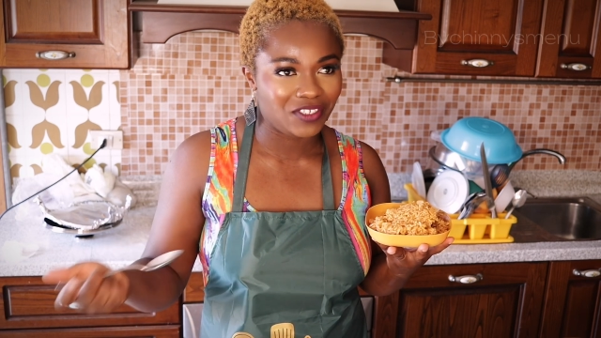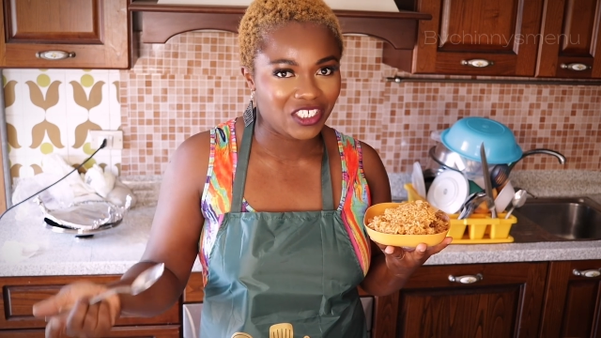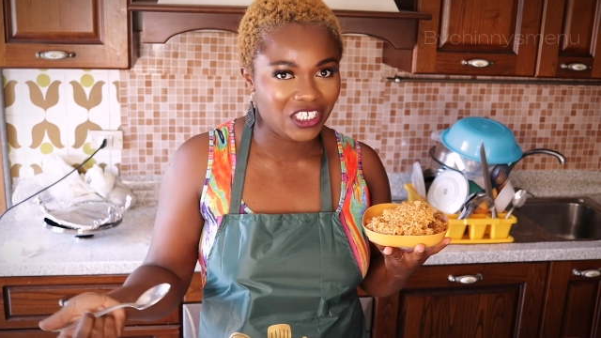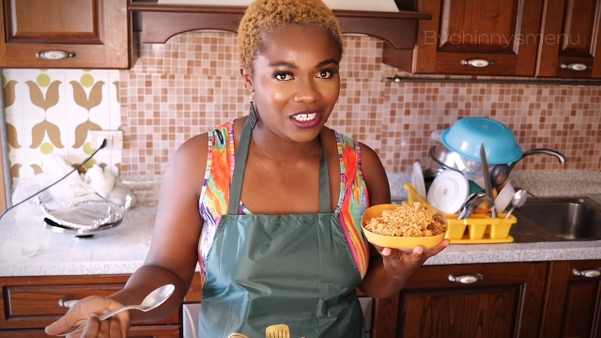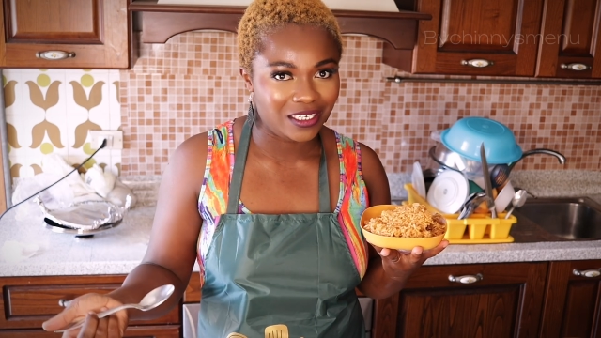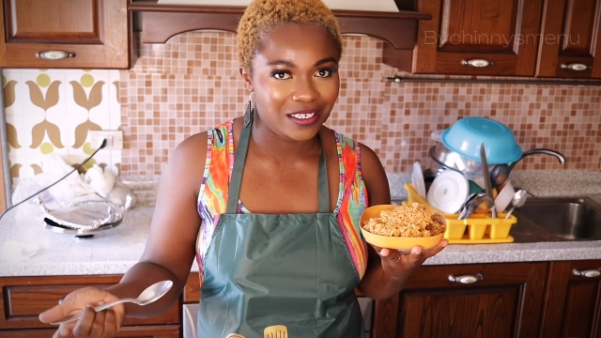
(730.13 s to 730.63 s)

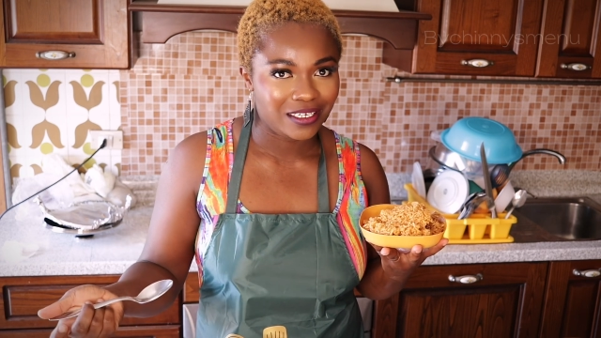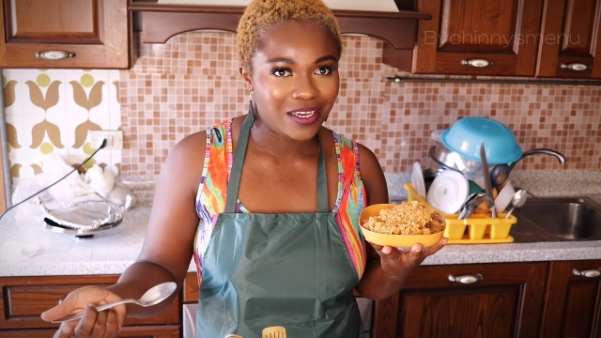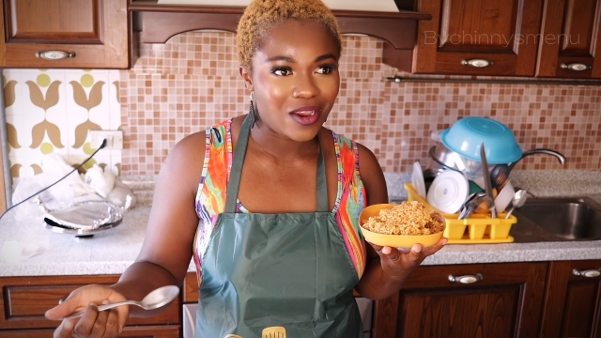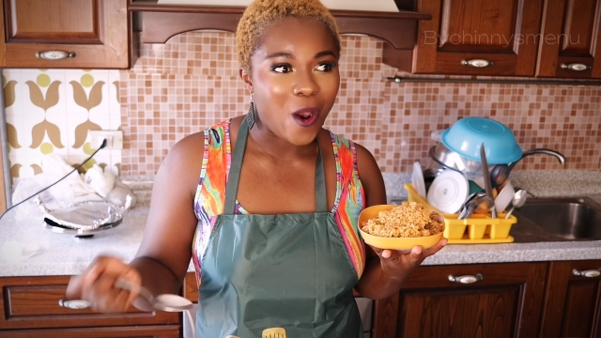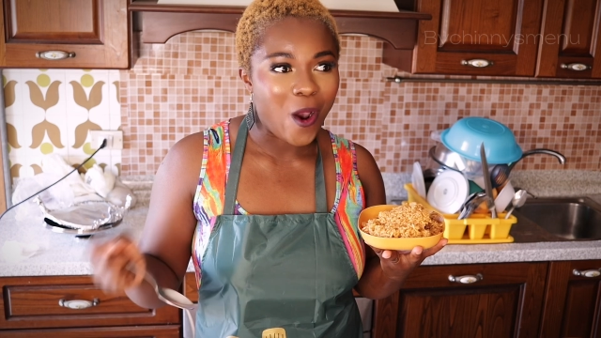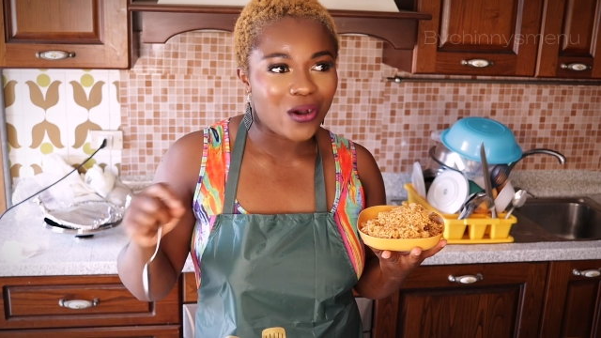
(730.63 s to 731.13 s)
Chi
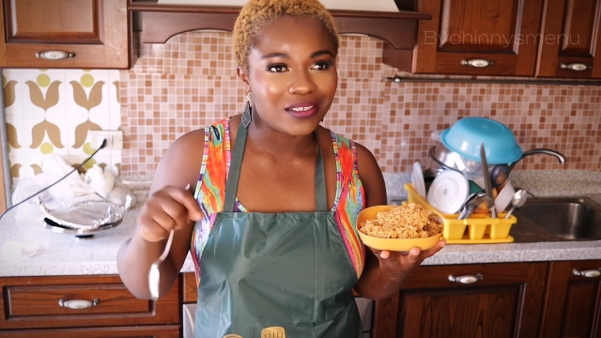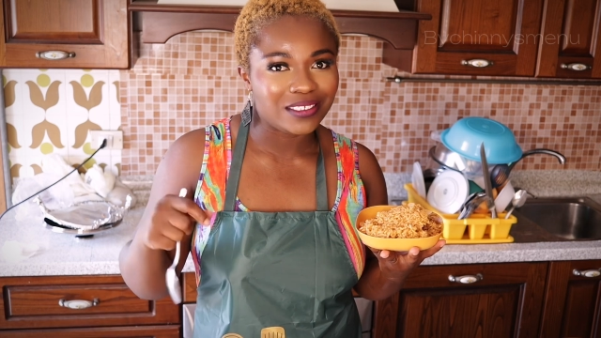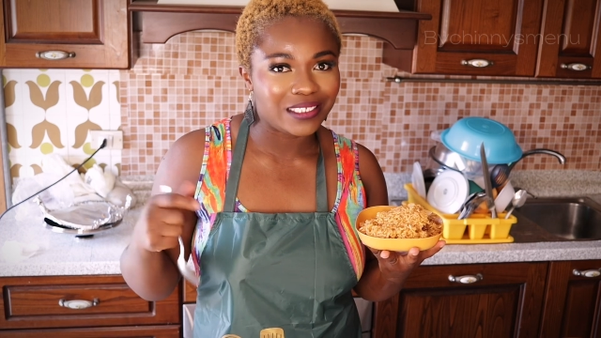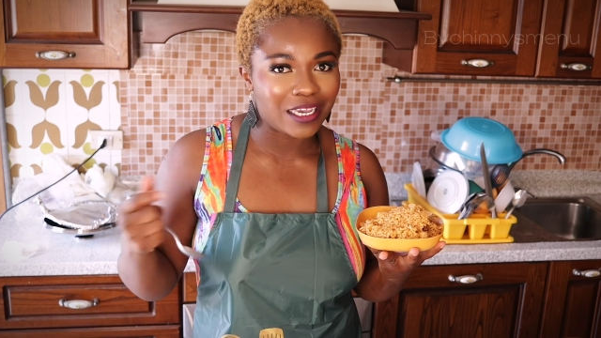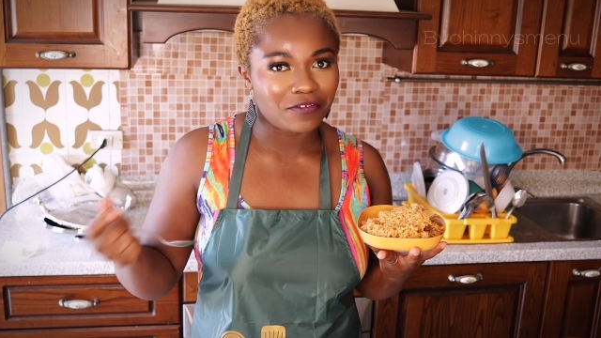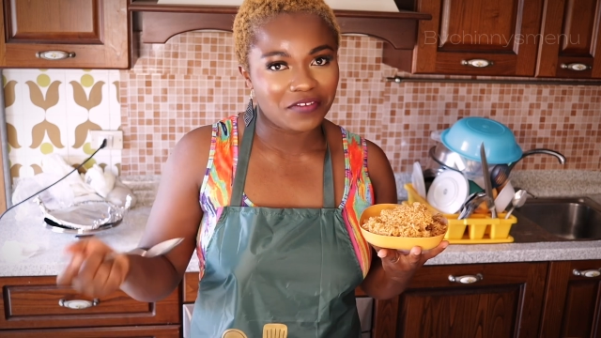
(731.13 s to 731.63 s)
or
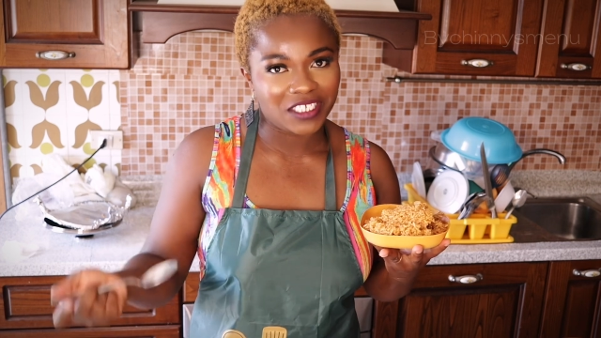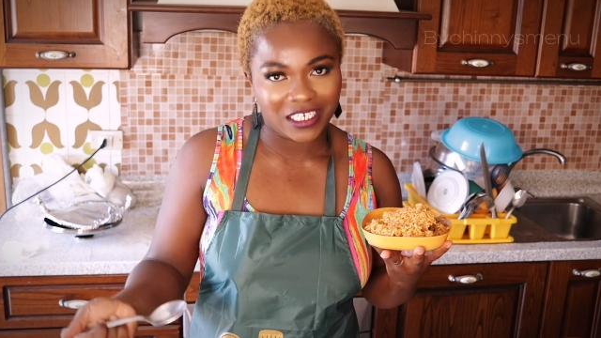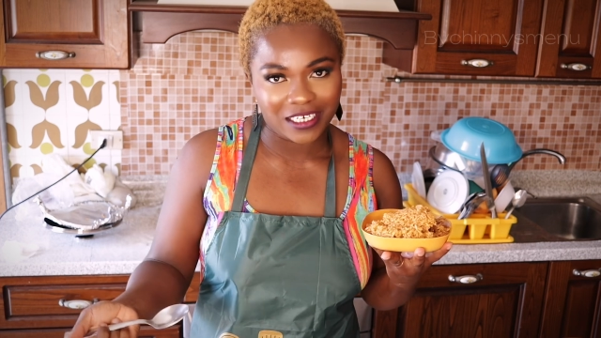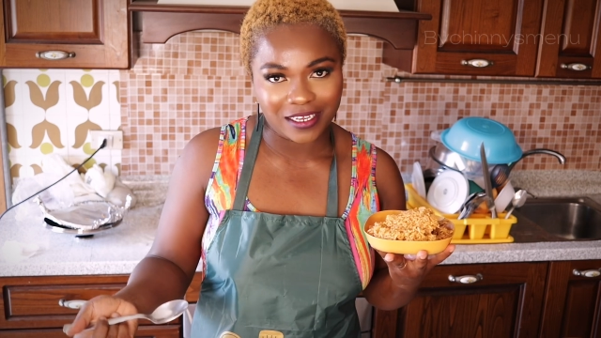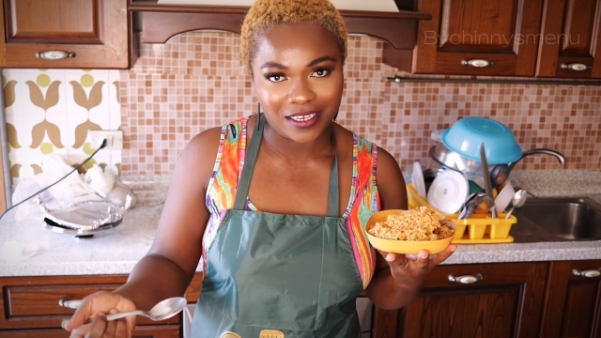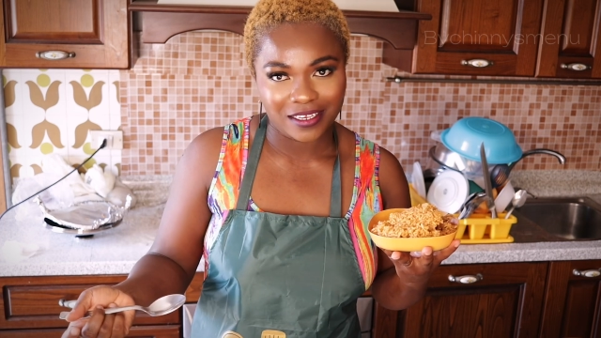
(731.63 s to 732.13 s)
Chef
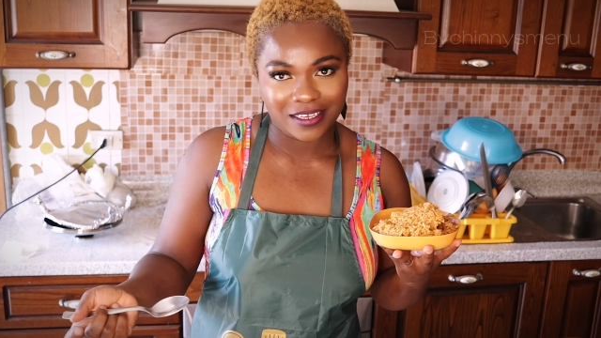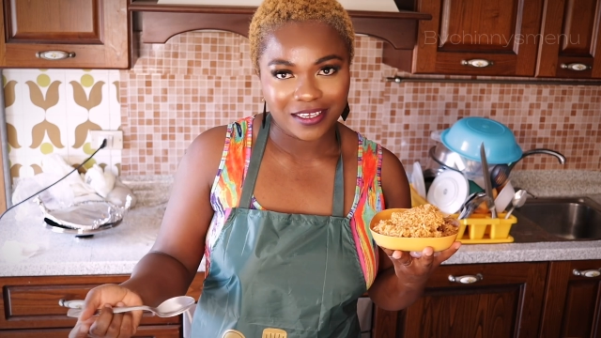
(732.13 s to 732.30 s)
Chini.